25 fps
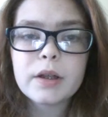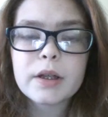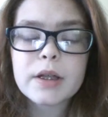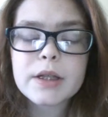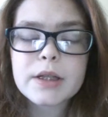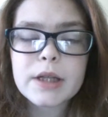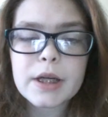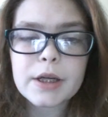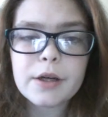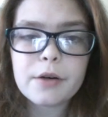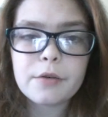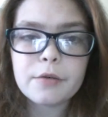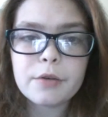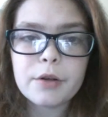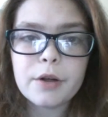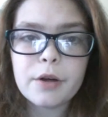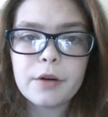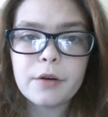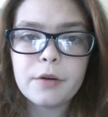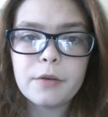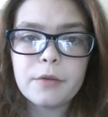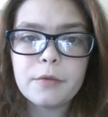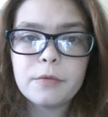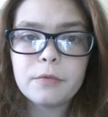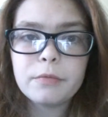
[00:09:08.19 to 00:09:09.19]
because I don't
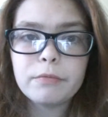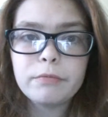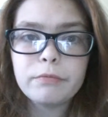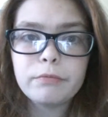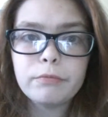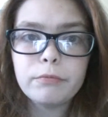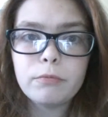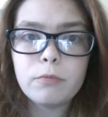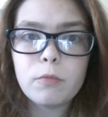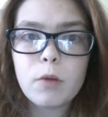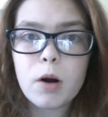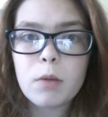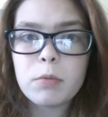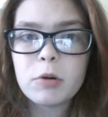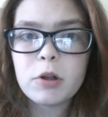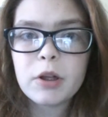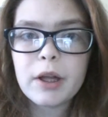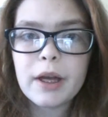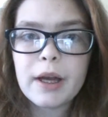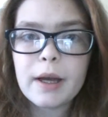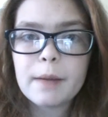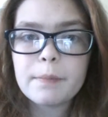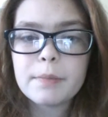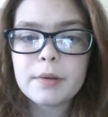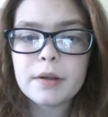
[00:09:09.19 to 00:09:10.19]
know what will
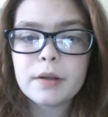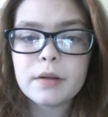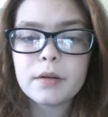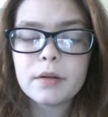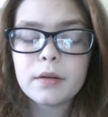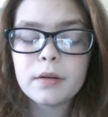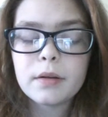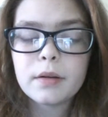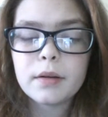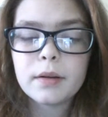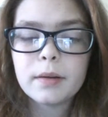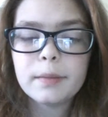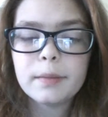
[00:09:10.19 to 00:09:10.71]
happen.